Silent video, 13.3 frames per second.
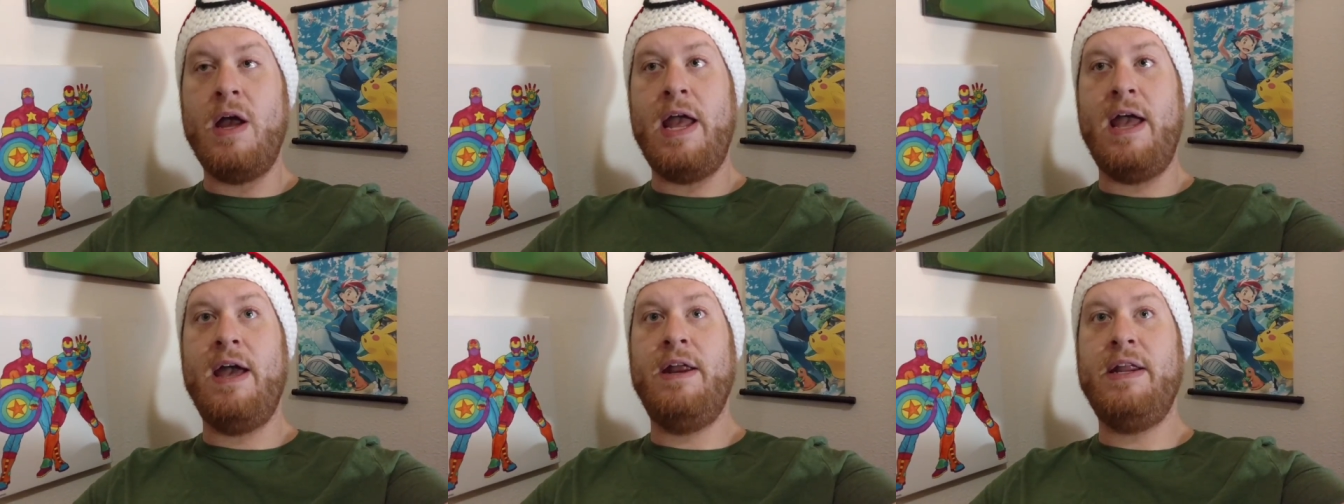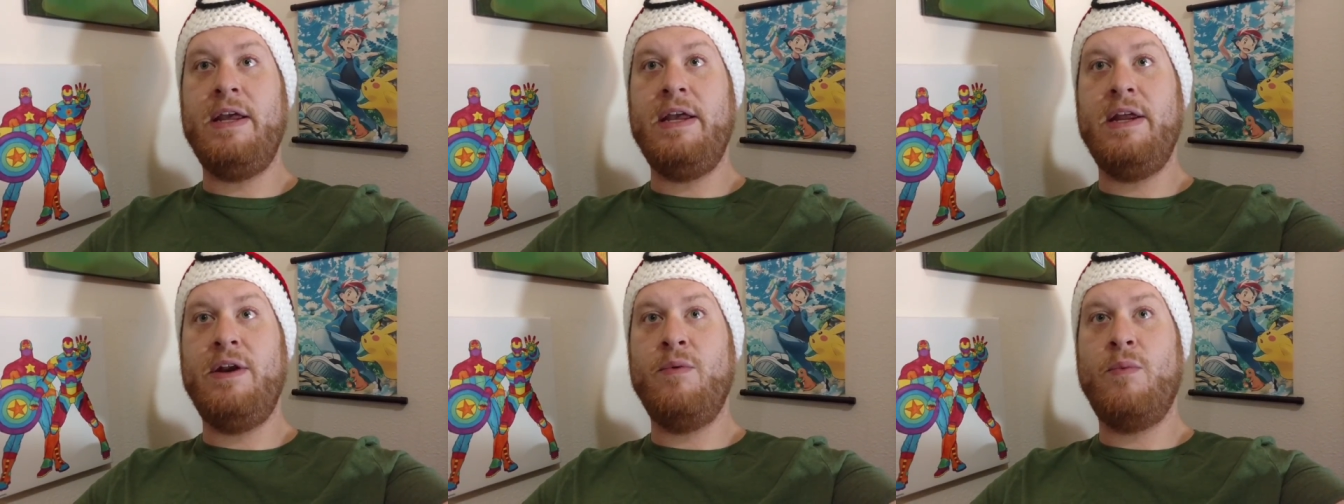And
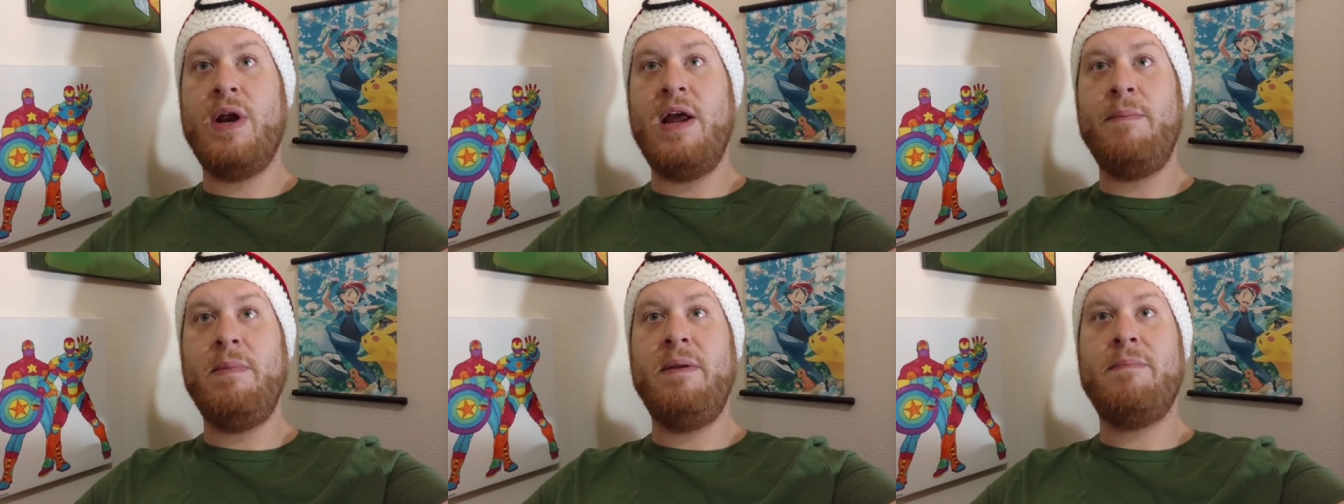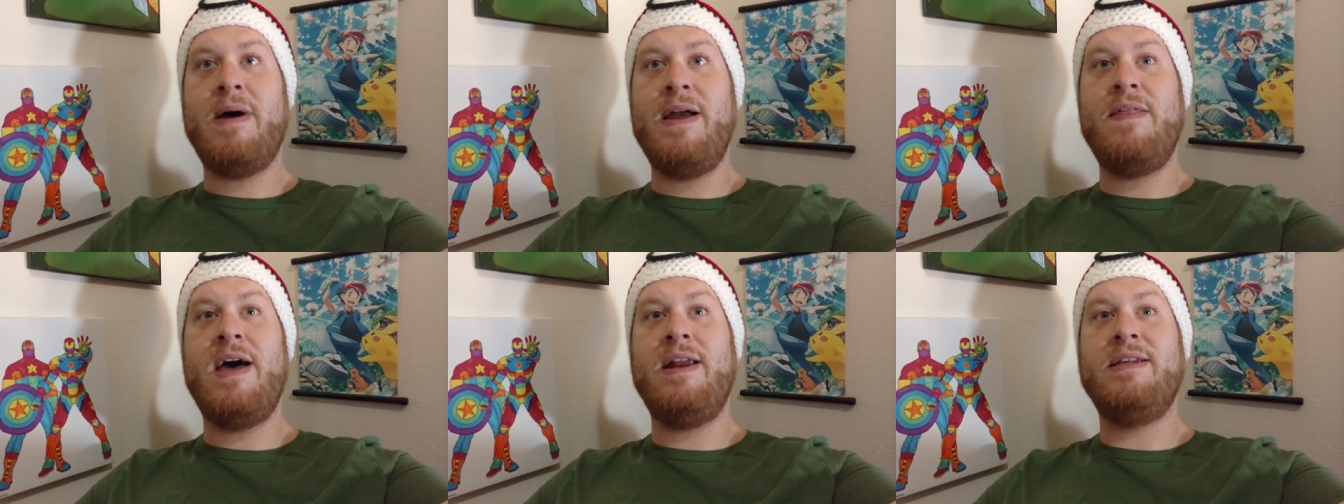in what I mean by
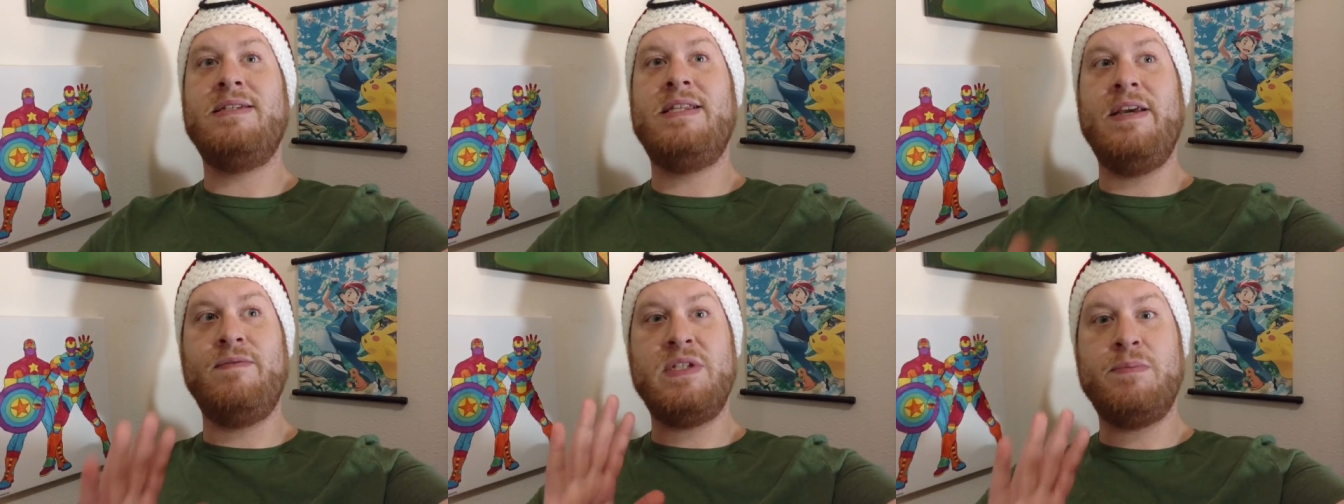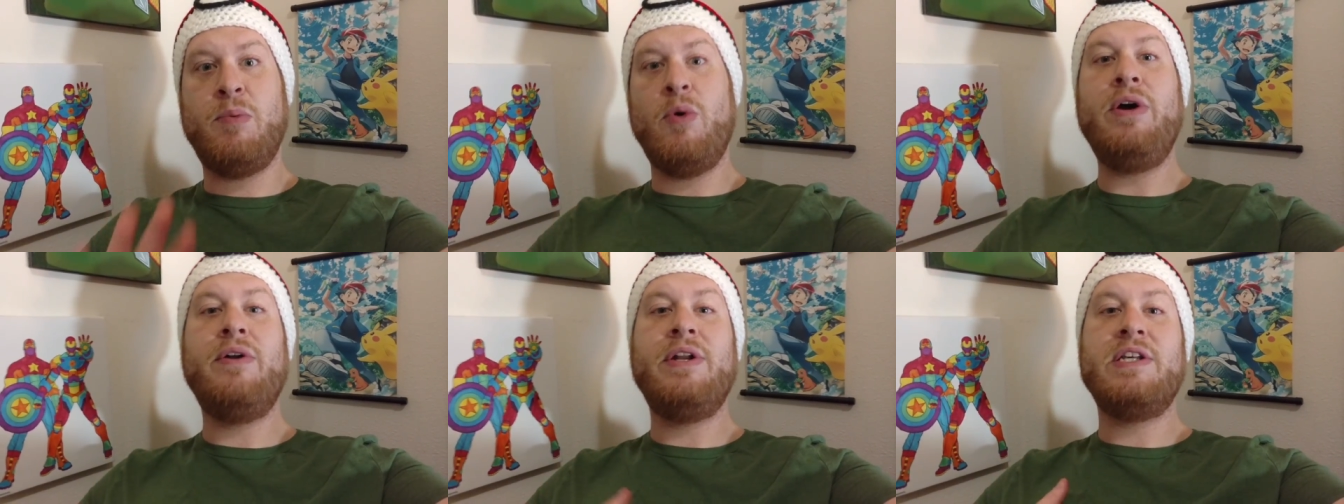that is they've
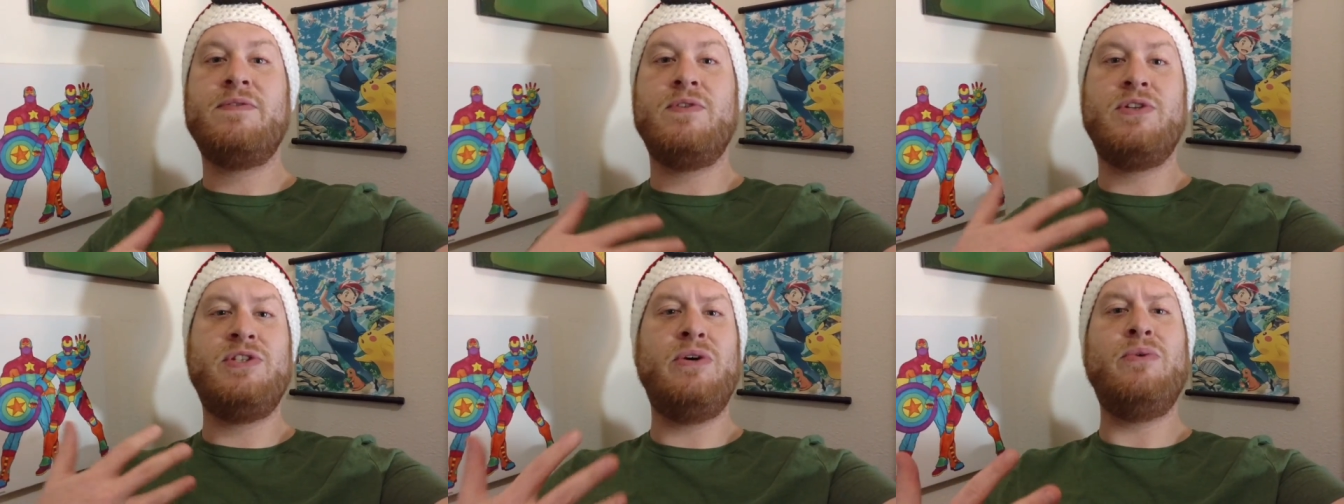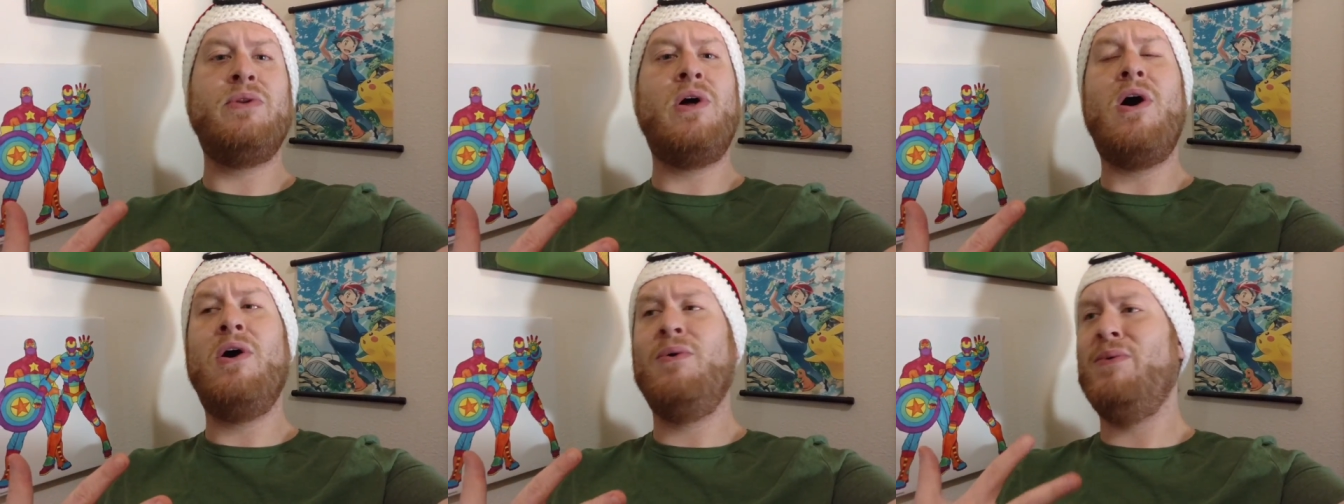spoiled us for so
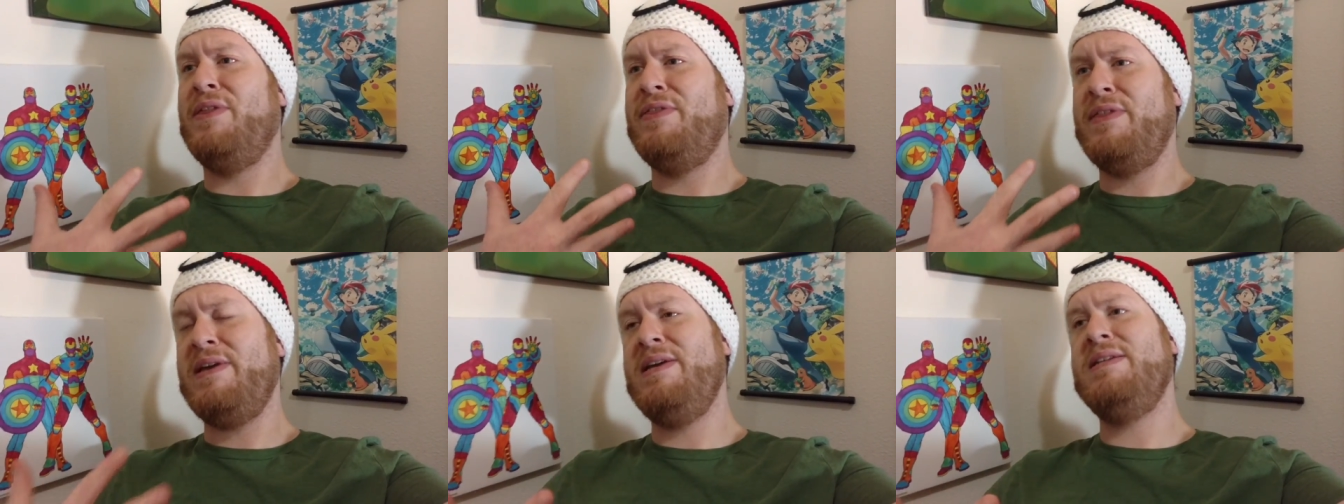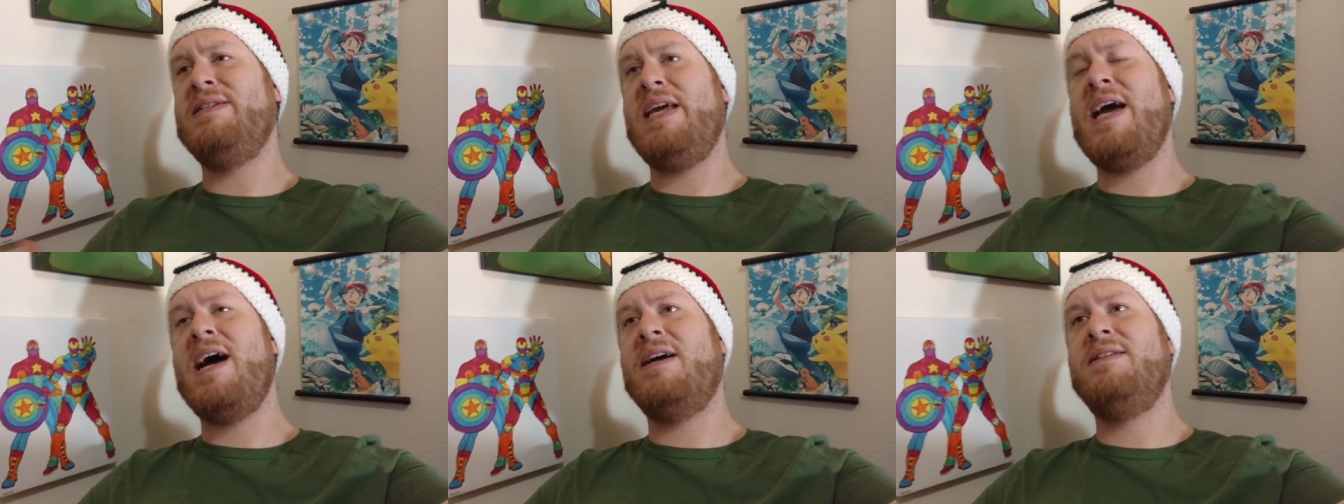long with the
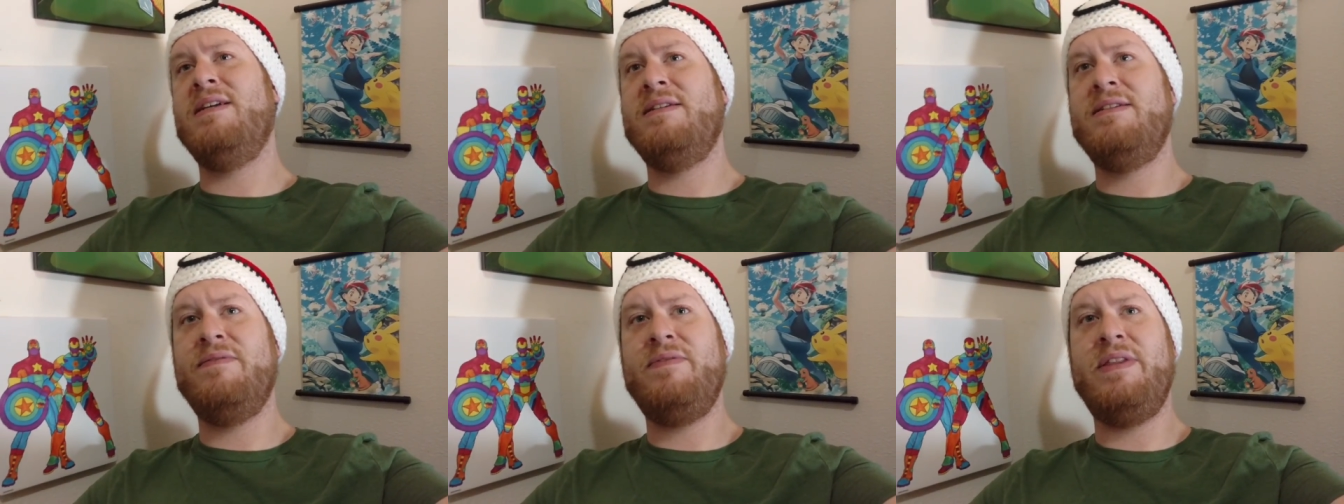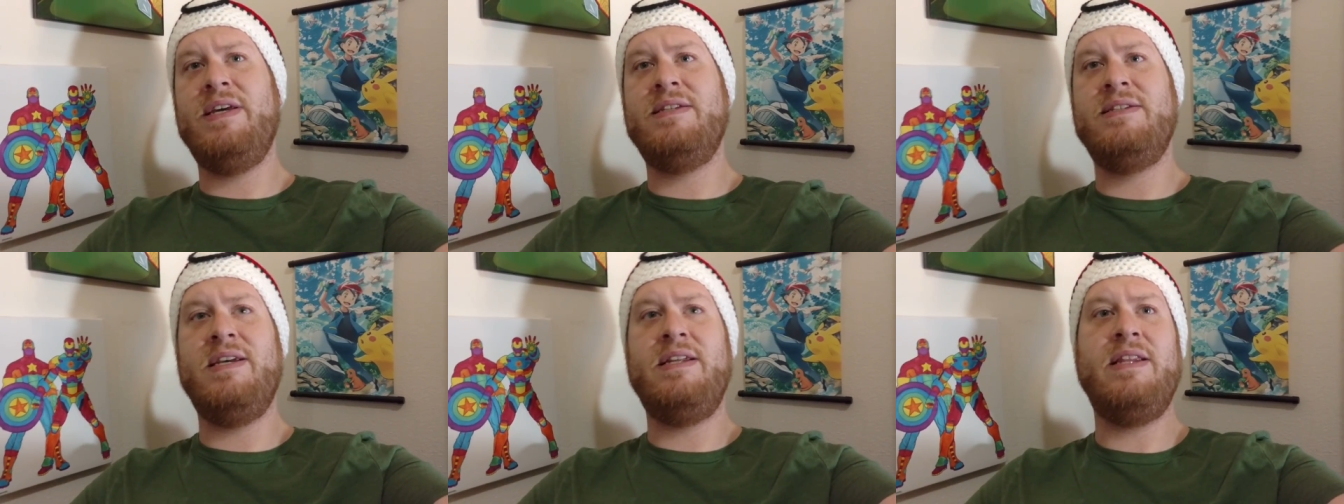easy access of
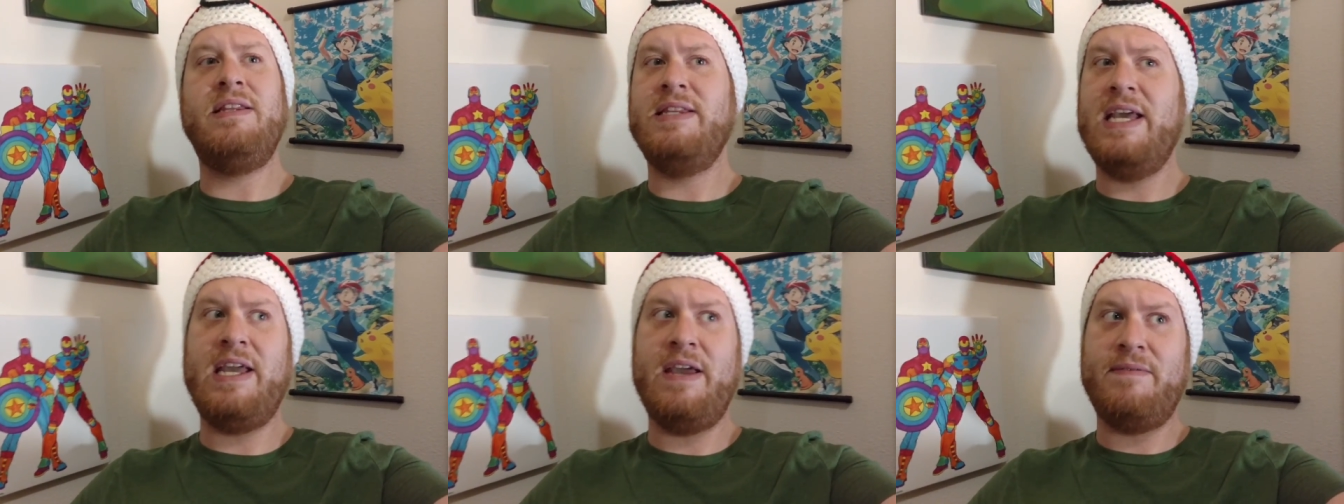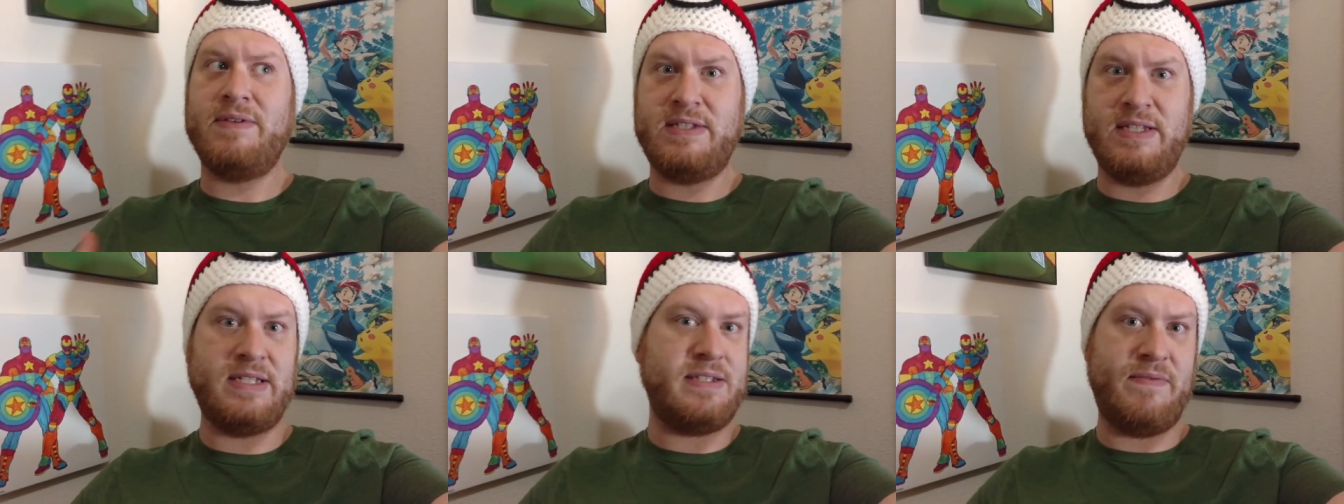this, and then they gave us
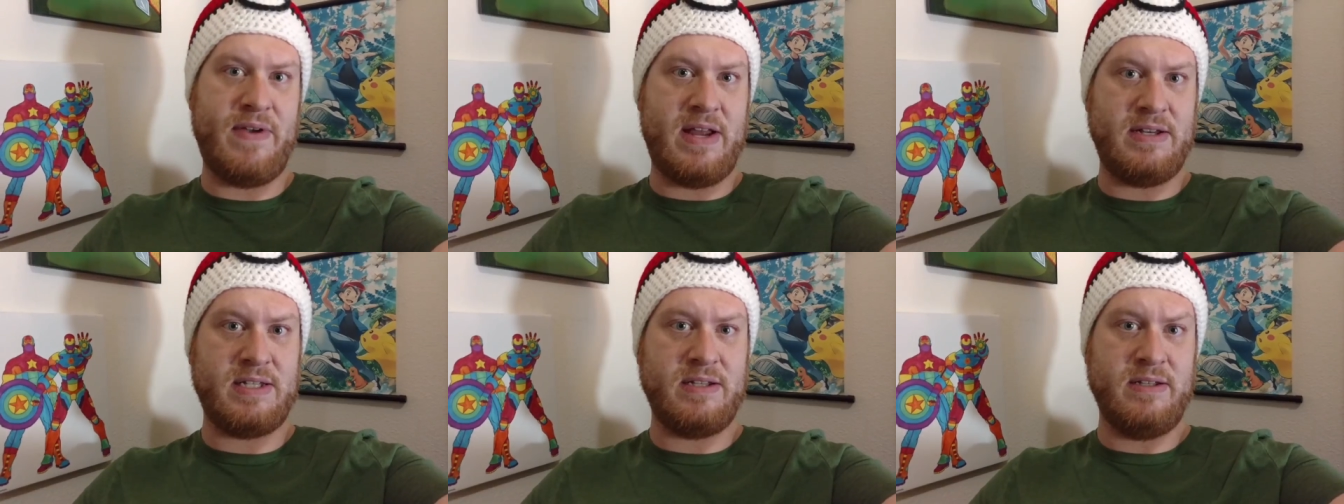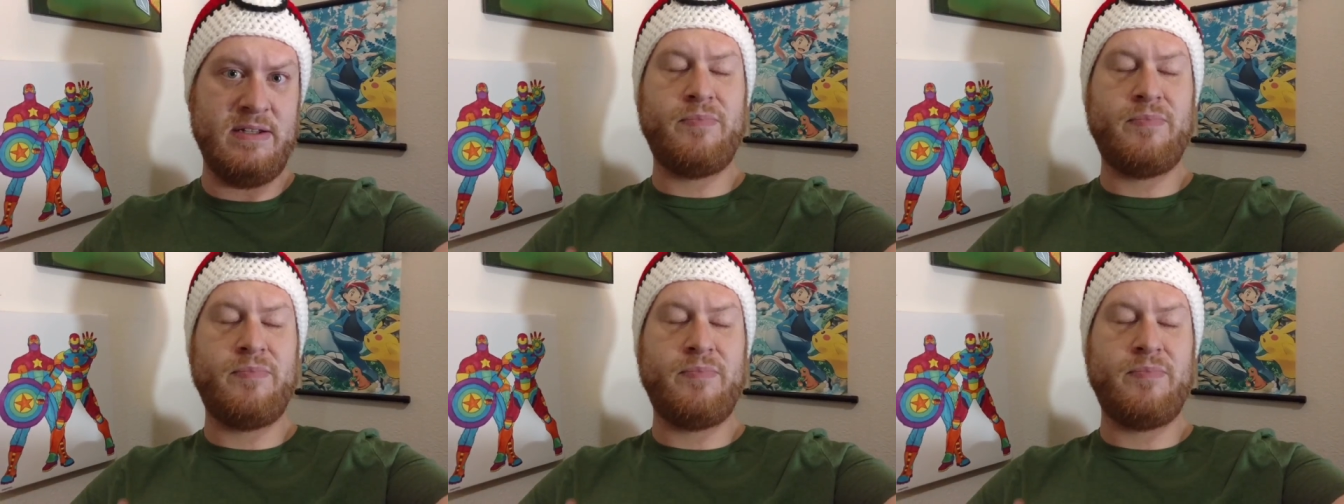this event.